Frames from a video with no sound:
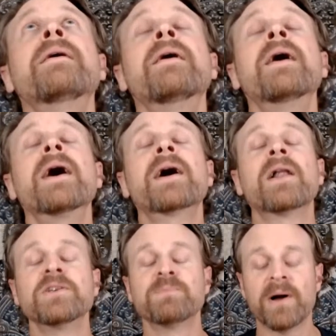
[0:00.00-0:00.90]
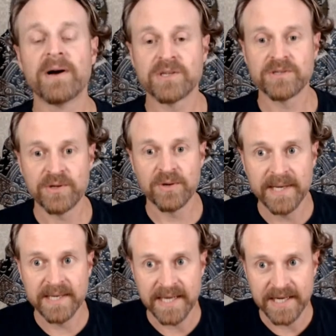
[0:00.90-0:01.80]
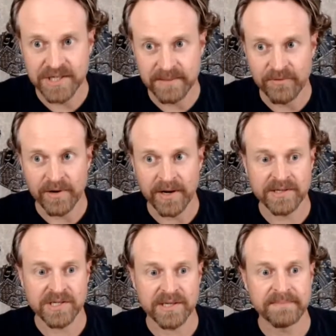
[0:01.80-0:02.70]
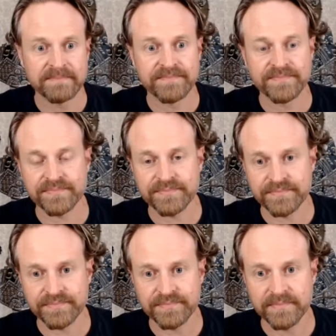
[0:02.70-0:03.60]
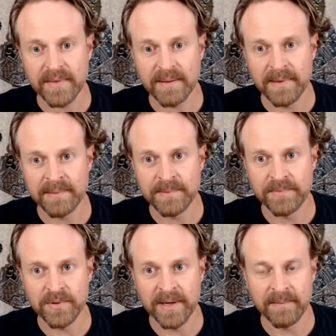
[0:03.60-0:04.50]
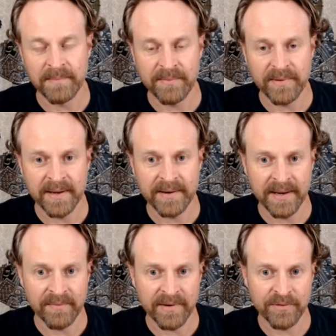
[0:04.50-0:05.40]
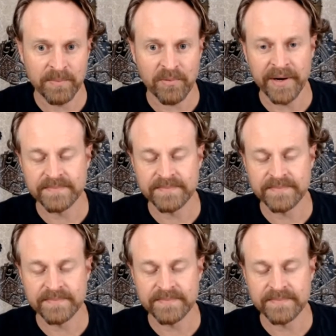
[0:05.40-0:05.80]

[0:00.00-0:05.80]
I close my eyes because I do a meditation before I go to sleep. Maybe and run through a prayer.